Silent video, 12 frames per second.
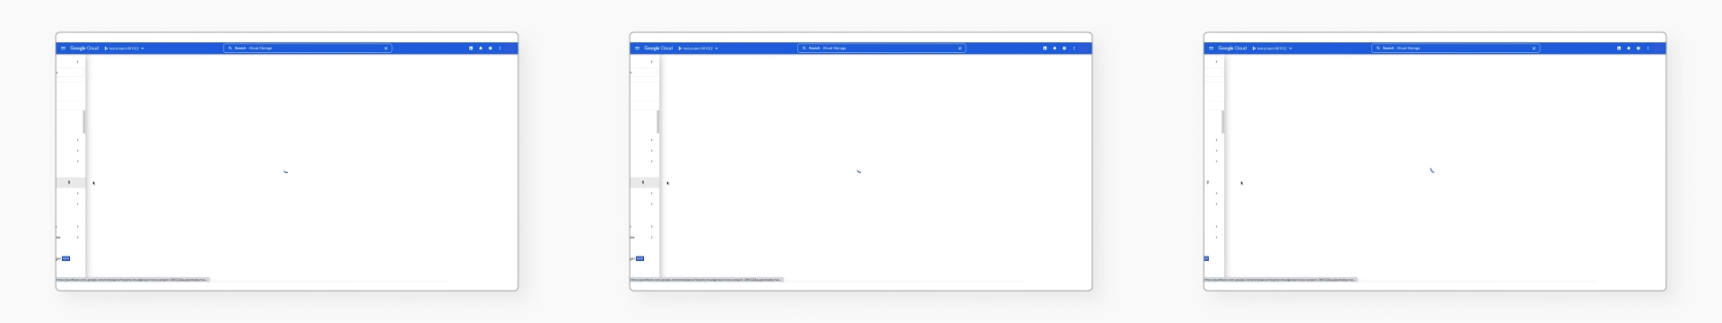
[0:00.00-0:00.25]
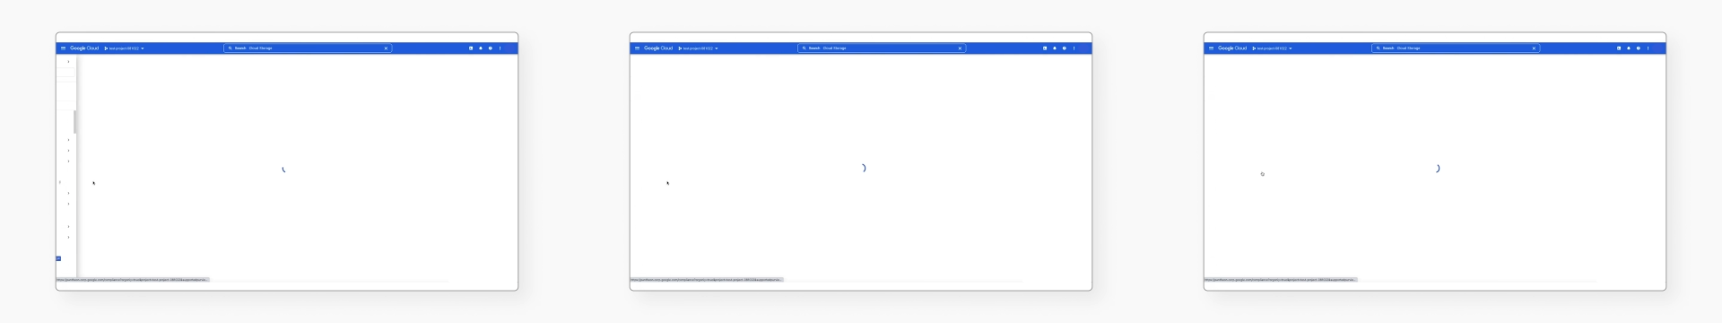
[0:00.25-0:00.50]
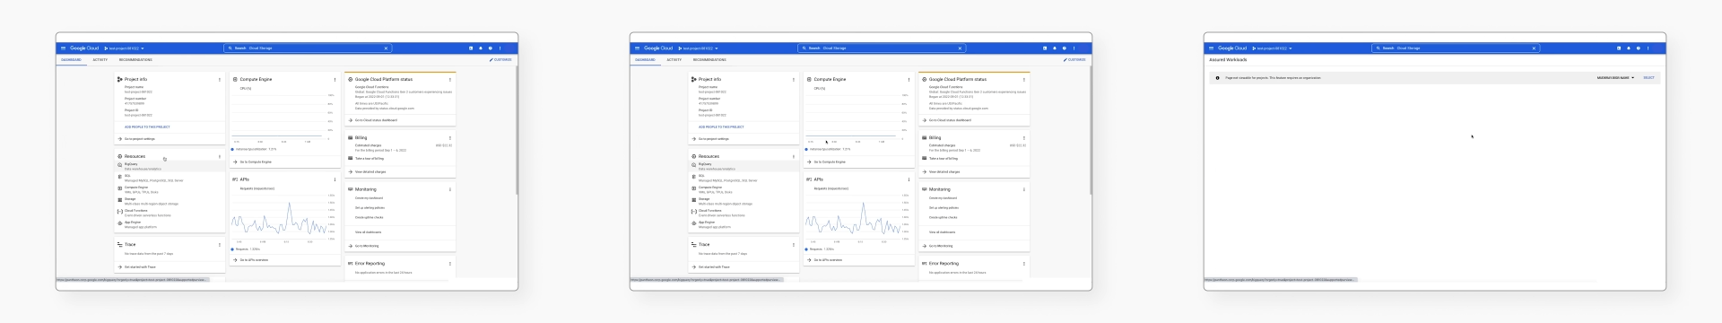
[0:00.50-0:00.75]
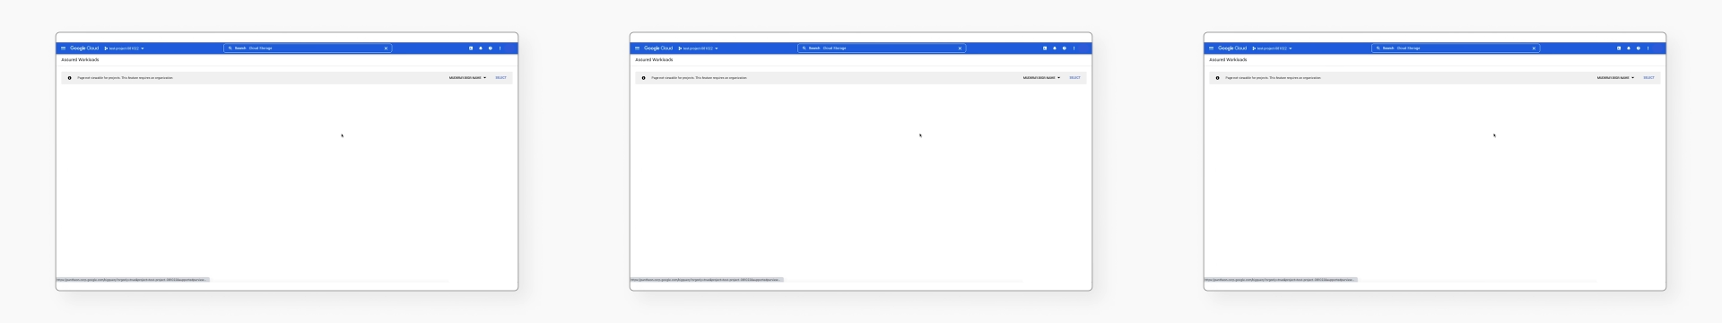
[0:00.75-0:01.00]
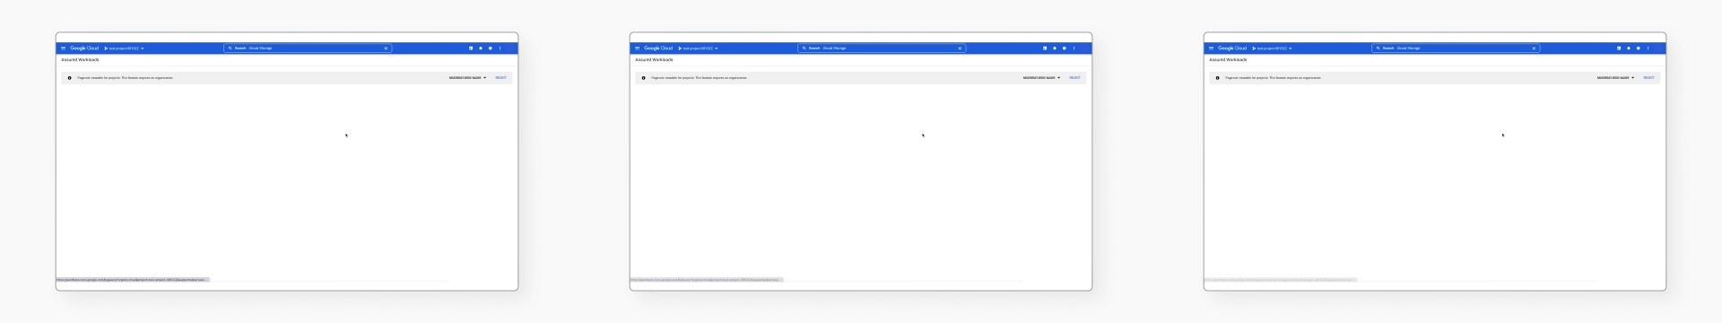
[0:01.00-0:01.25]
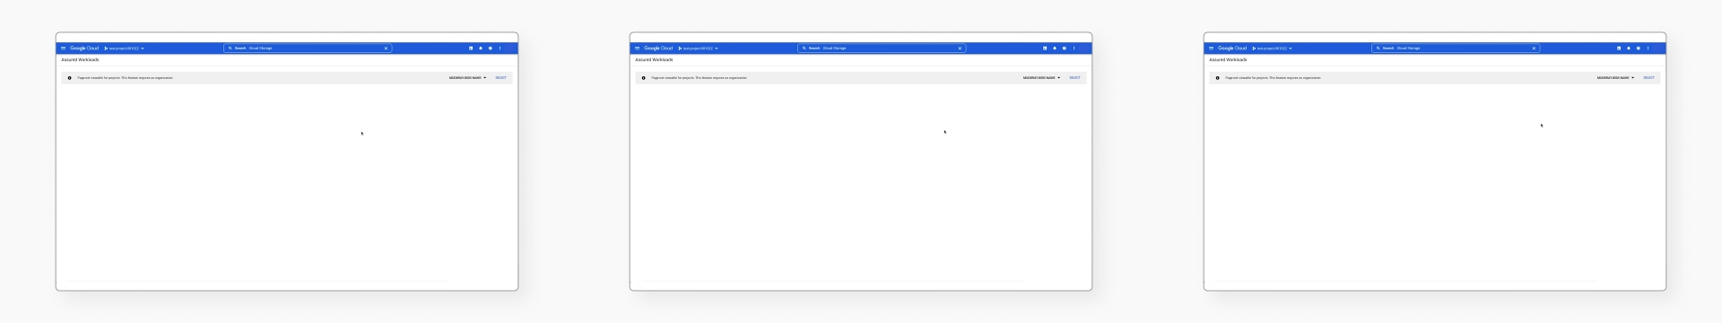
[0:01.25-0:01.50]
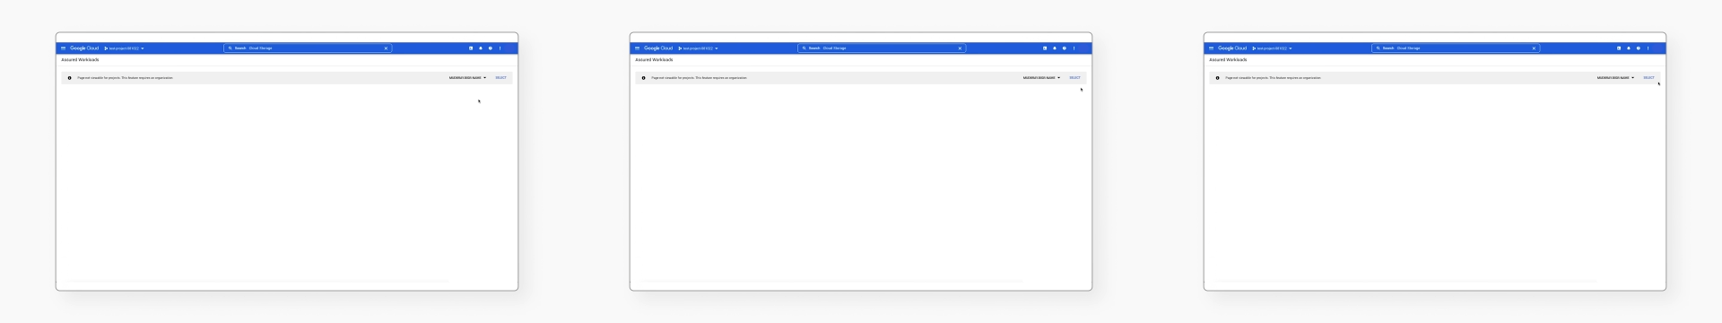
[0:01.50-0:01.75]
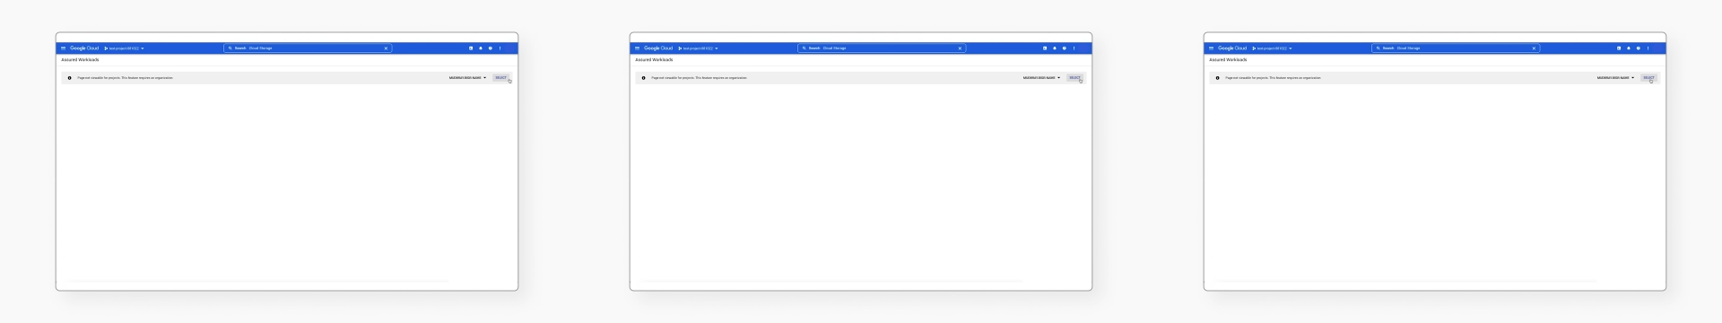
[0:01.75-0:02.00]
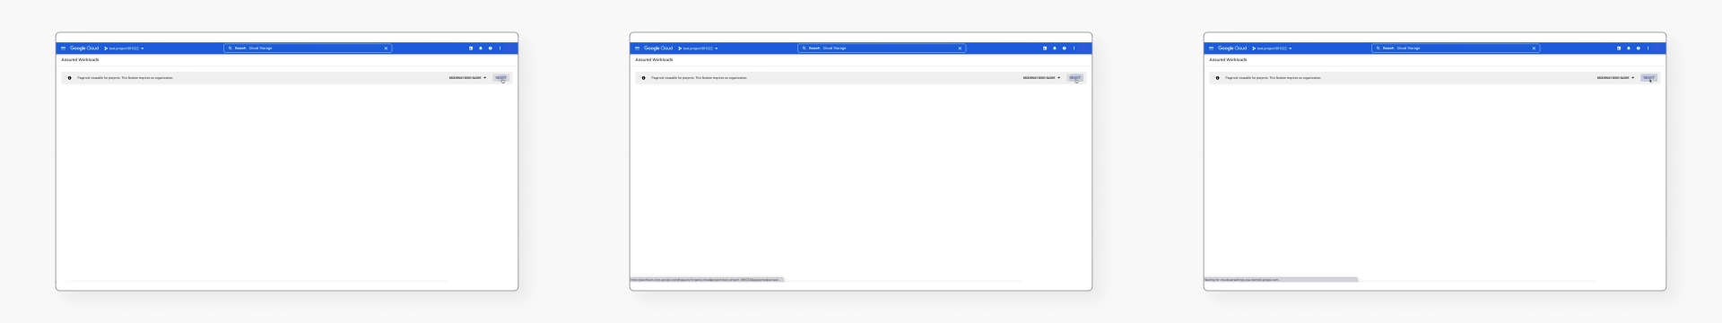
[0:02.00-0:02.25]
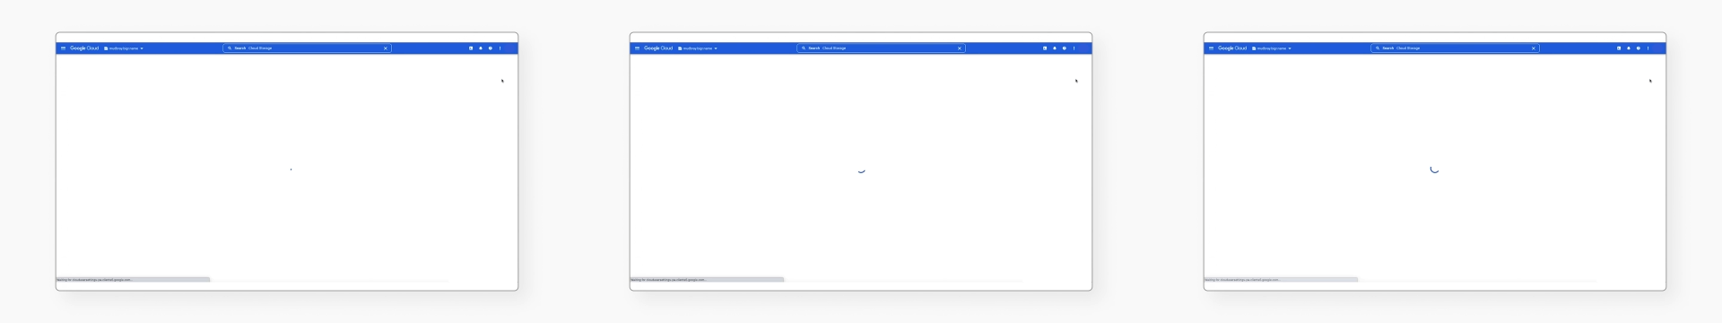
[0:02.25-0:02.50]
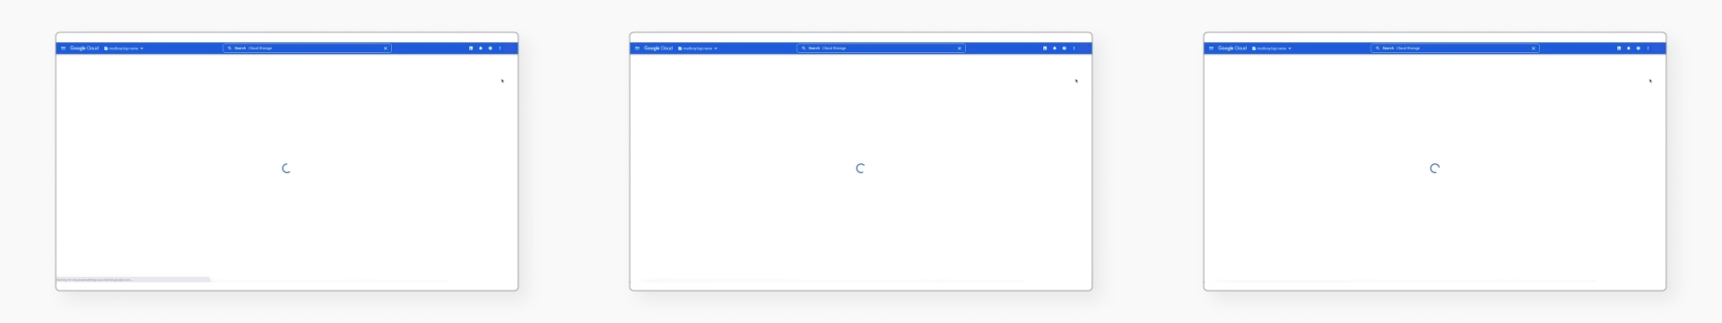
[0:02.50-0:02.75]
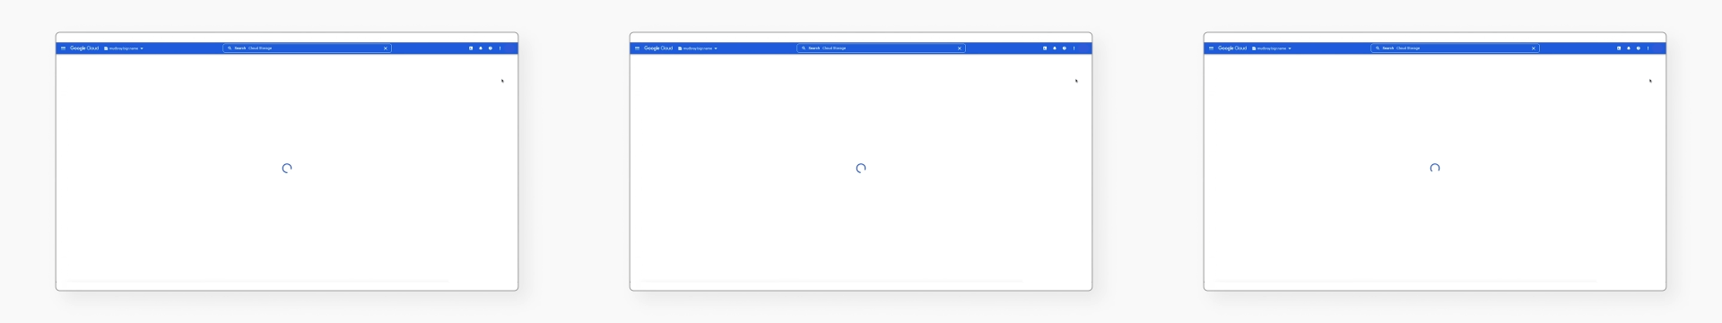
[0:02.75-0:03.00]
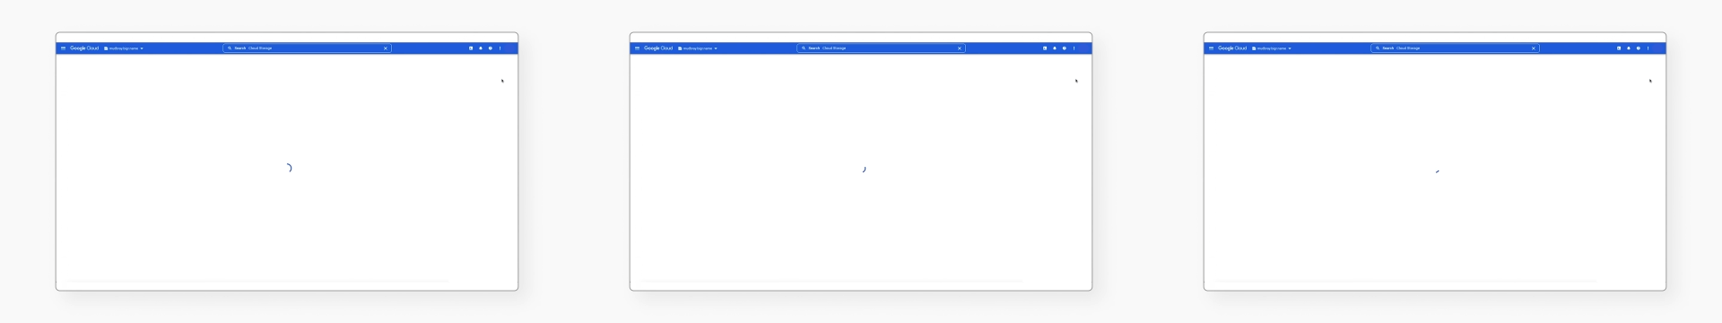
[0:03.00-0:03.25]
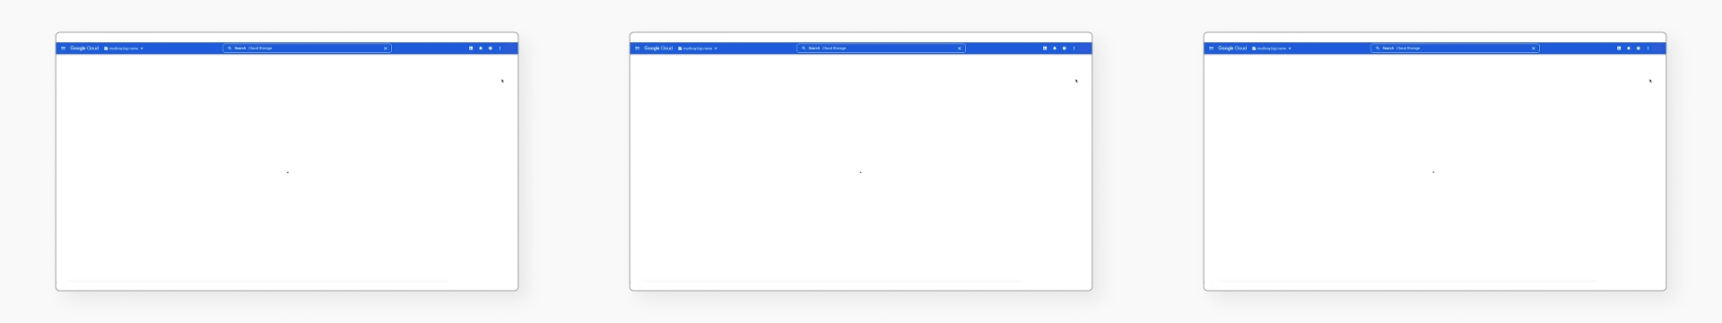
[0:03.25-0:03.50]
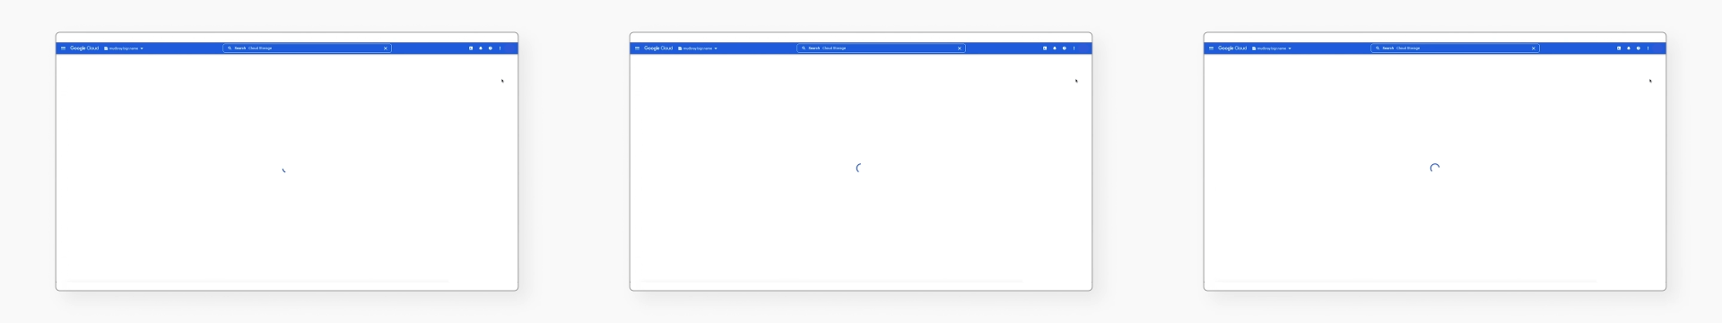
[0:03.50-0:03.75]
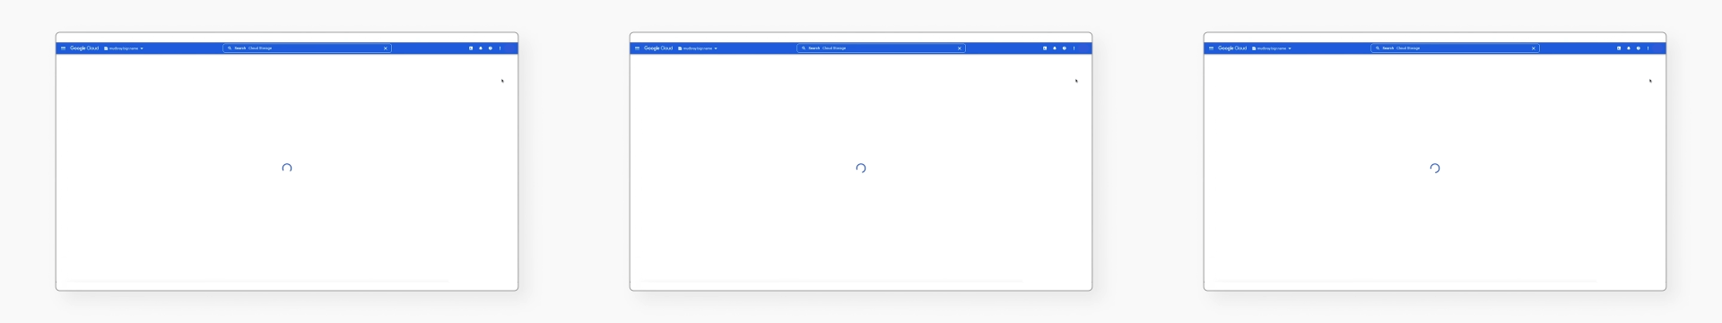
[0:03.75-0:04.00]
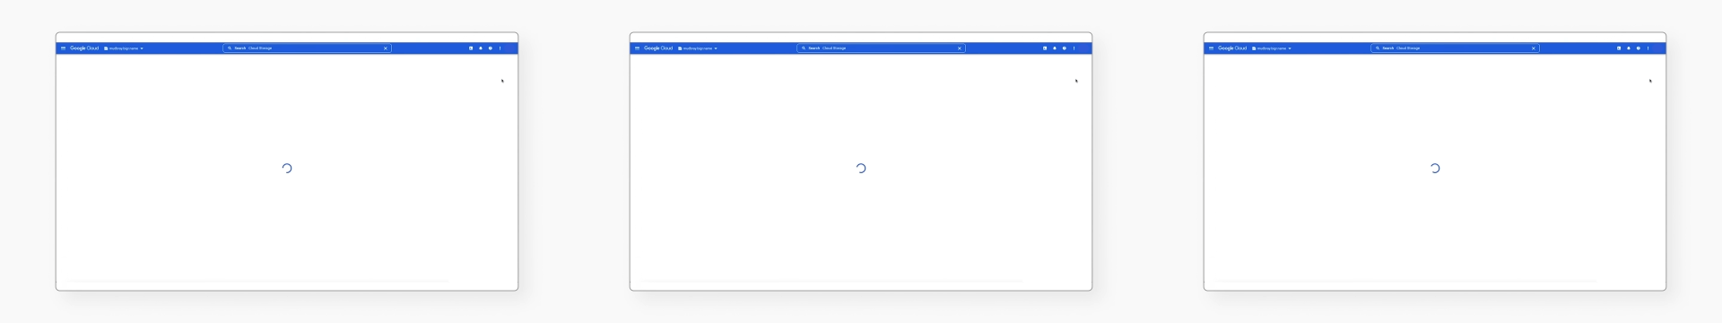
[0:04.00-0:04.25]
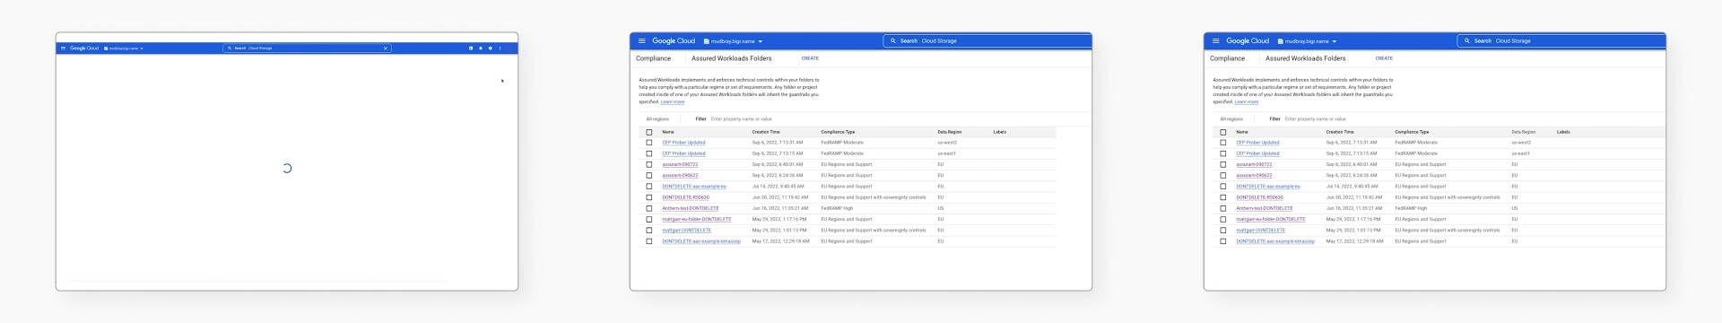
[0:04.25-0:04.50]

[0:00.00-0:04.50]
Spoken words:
Nobody's mouth can be seen.